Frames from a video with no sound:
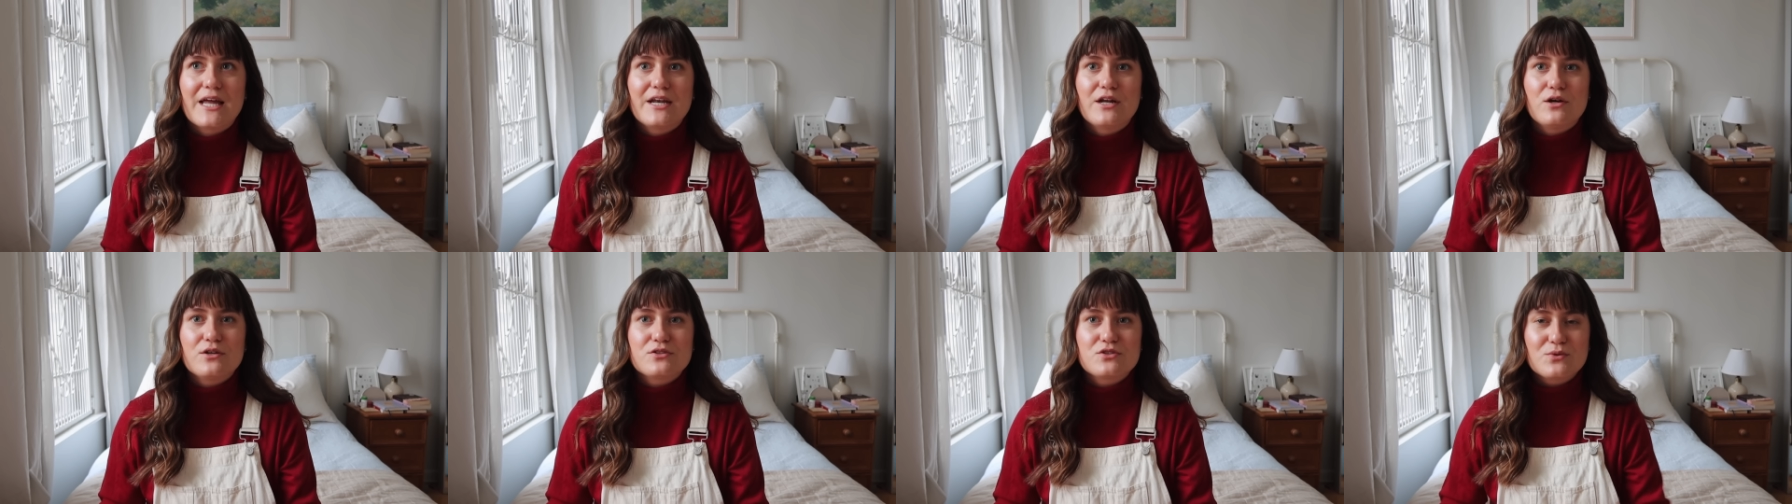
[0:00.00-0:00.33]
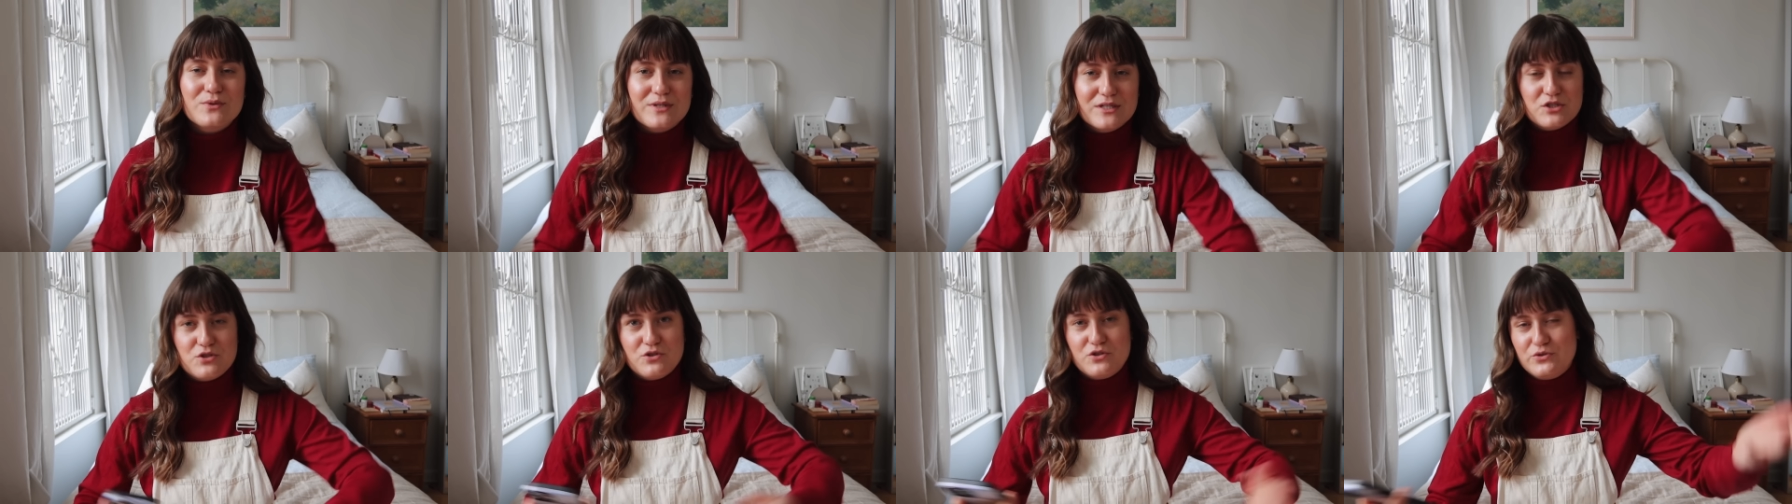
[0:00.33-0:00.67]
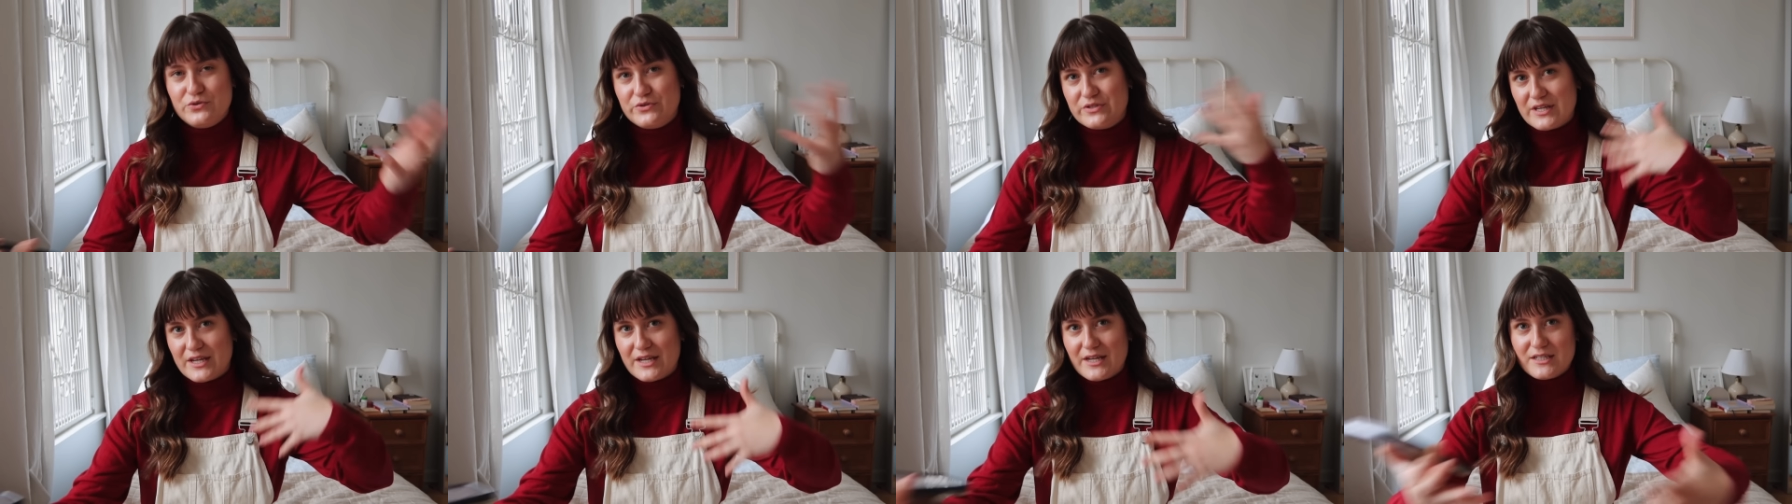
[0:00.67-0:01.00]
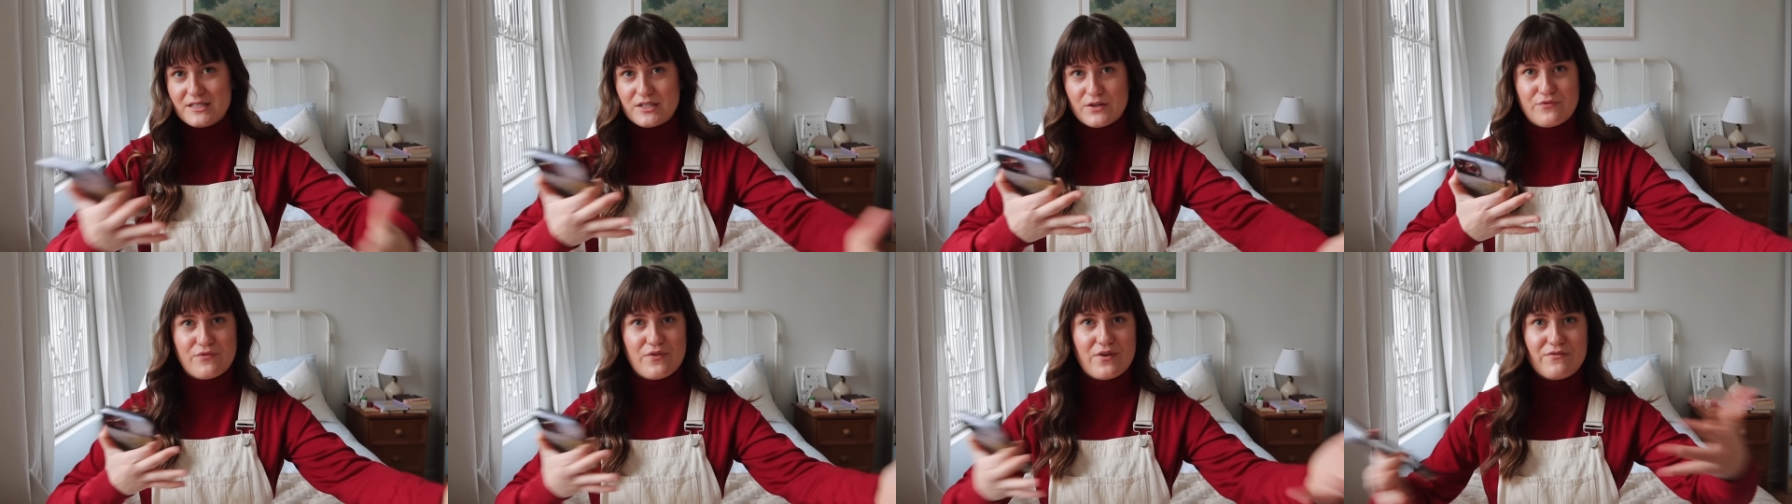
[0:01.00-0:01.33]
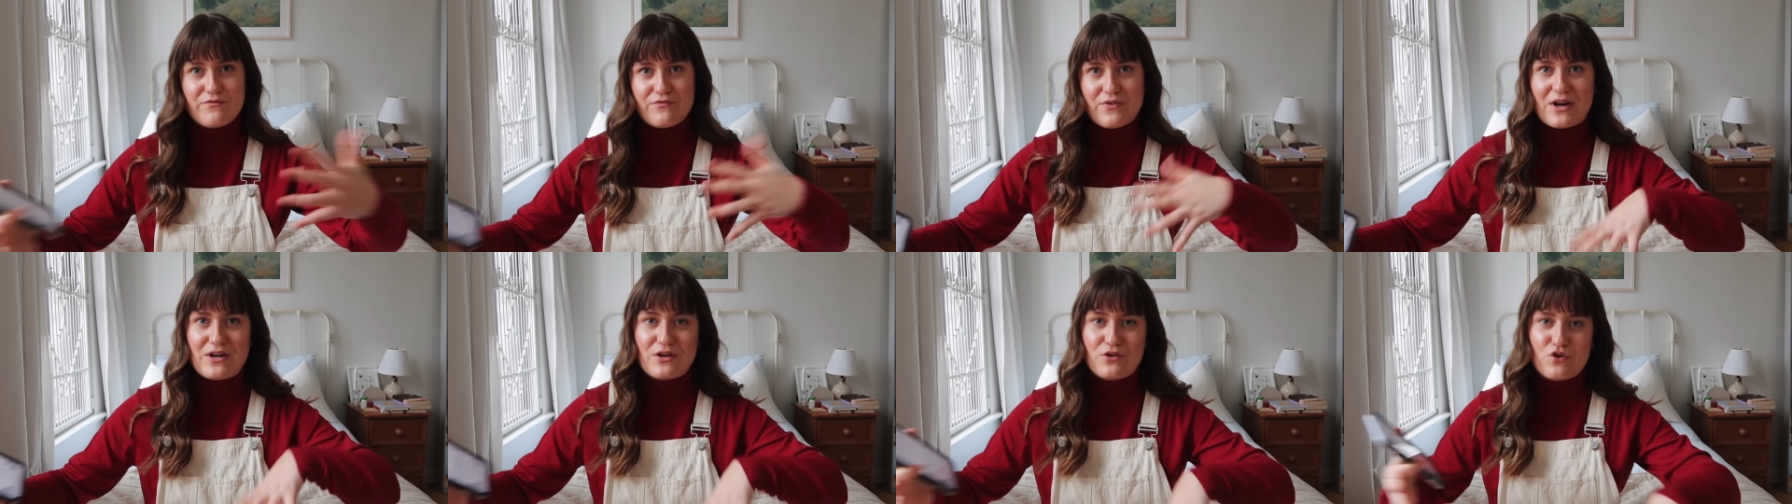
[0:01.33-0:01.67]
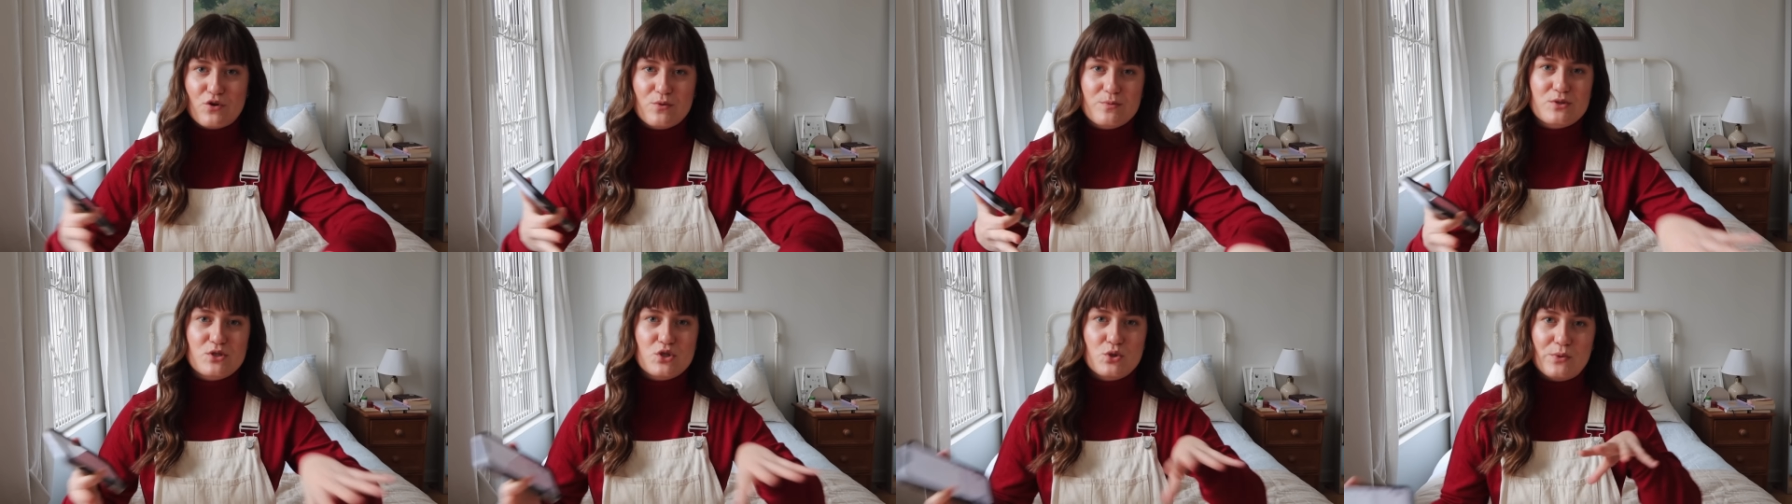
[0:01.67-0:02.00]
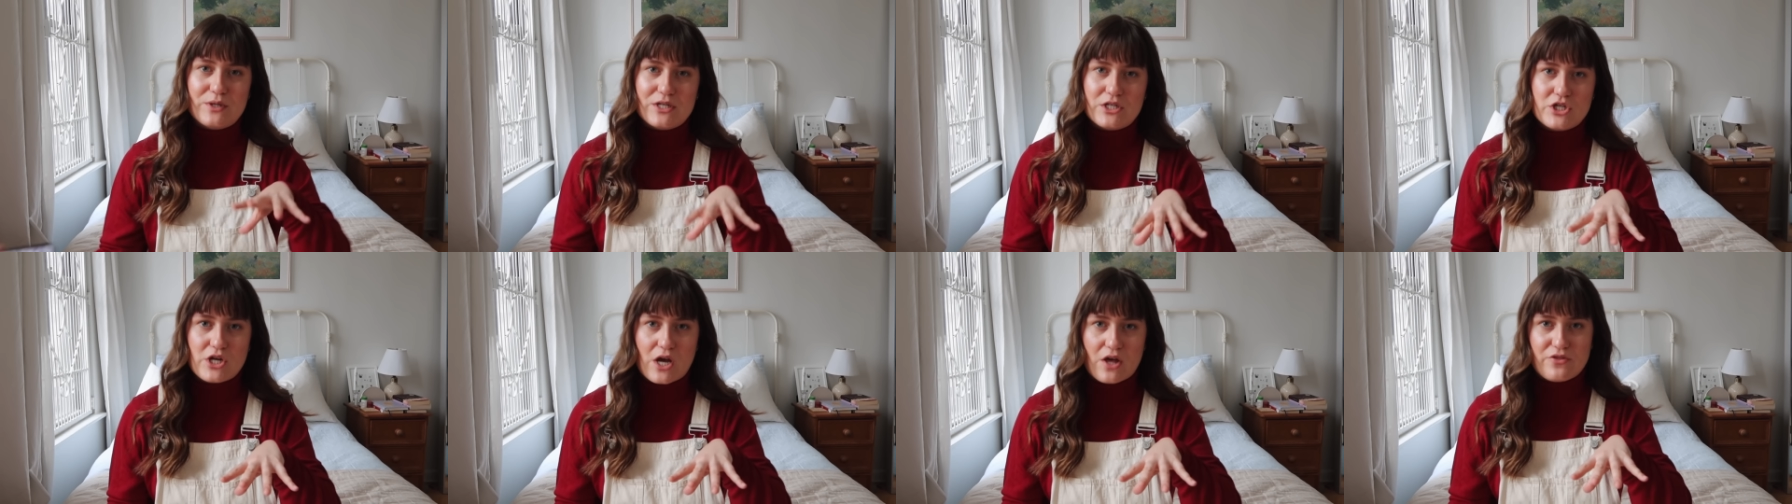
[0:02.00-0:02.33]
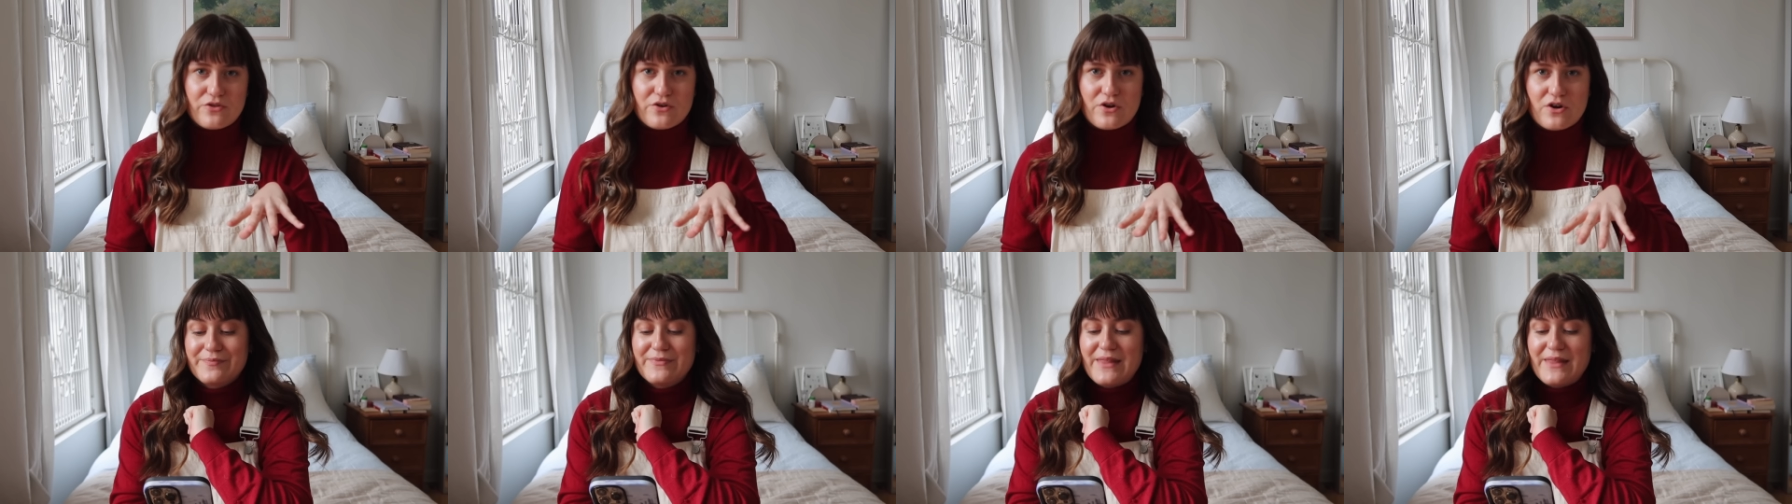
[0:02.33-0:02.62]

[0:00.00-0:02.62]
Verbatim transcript: and also introducing different friend groups to each other.